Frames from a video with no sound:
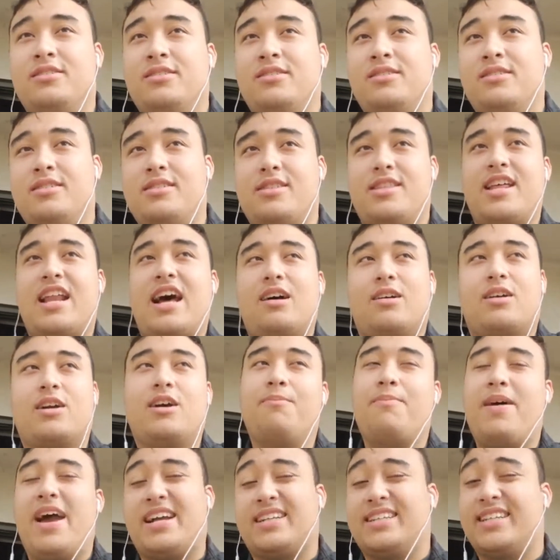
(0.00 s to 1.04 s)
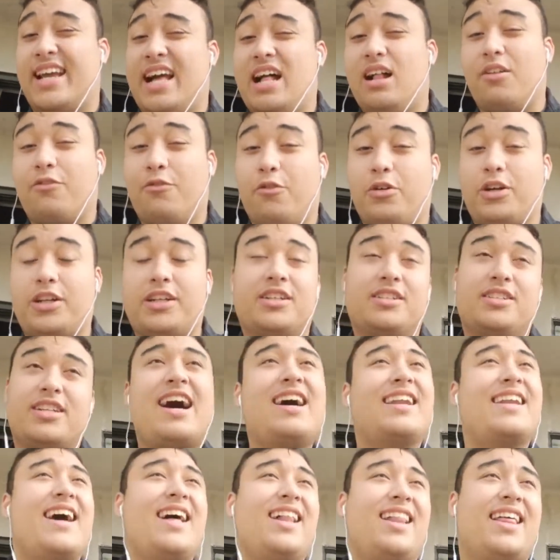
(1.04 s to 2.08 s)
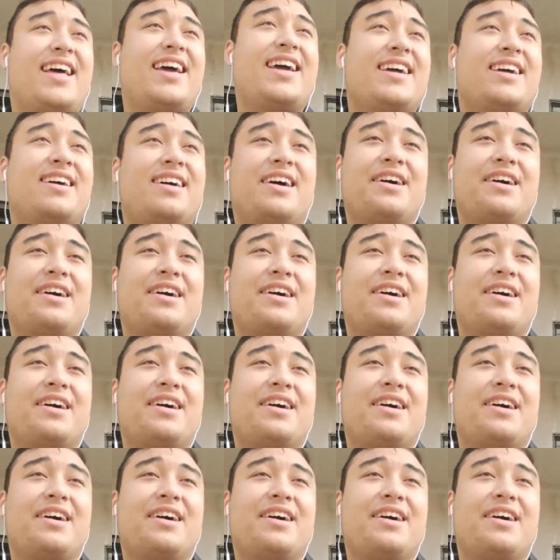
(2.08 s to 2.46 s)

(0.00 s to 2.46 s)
then I'll come back to California. Not in LA.